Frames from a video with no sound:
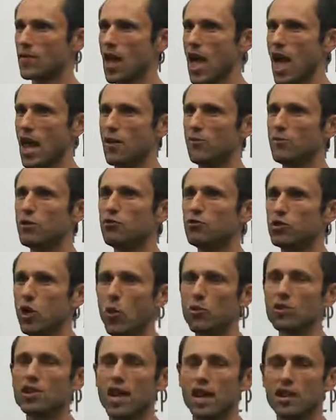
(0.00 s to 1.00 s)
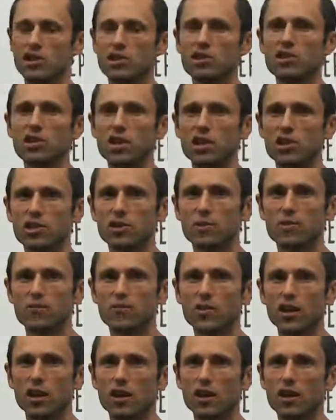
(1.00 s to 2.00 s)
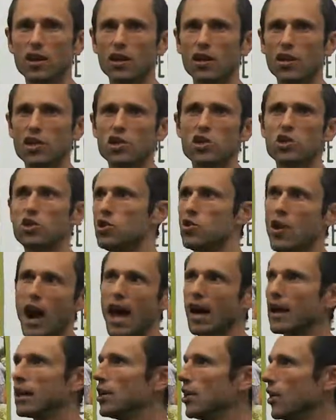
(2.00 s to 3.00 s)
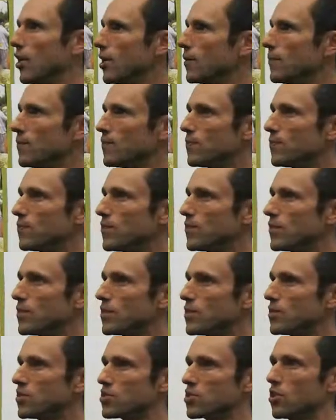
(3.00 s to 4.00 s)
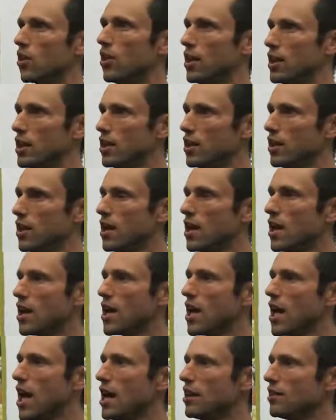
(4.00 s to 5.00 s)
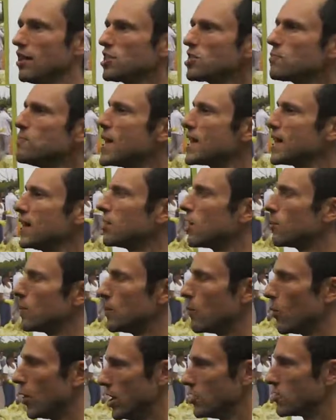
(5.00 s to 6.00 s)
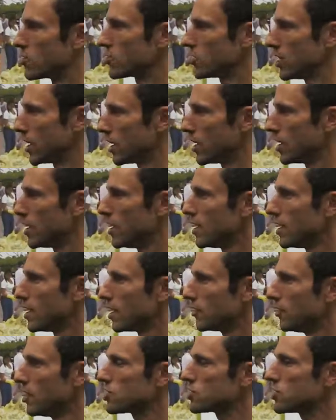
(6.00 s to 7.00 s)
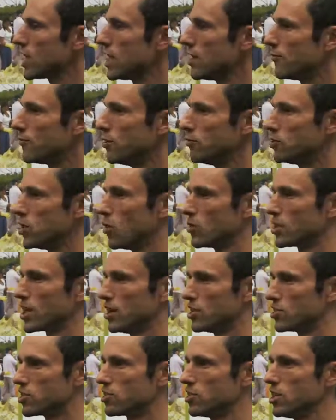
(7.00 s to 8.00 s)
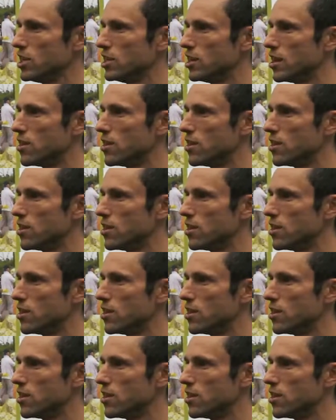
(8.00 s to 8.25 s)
And if you don't get a seat, you're out of here. Sorry. And let's make it a little bit more interesting. Let's say if you don't get a seat,